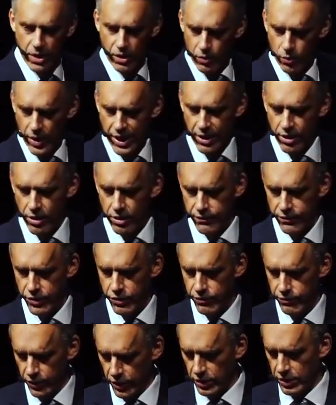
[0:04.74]
aware of
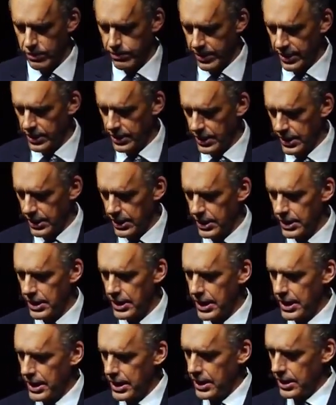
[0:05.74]
your vulnerability,
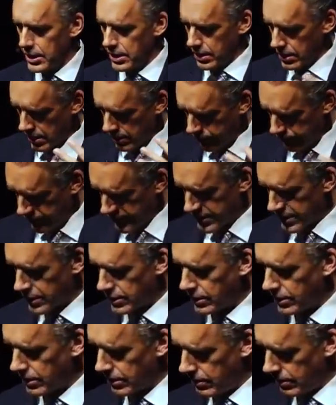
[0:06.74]
your
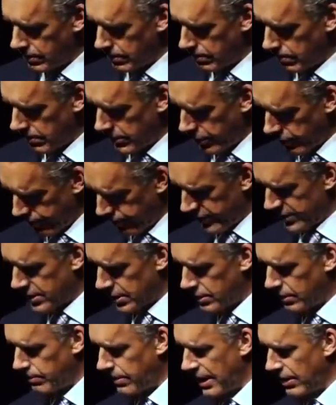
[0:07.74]

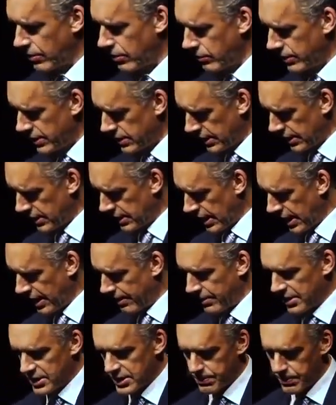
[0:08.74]
physical boundaries in
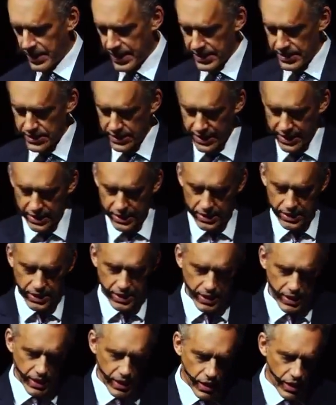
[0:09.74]
time and space, and
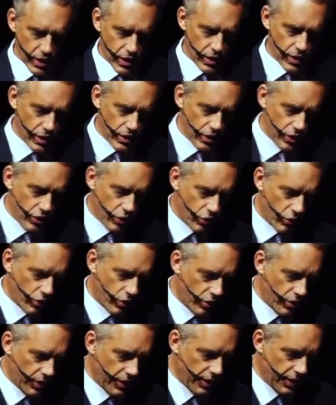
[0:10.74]

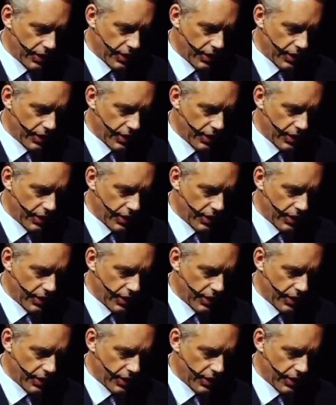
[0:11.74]
your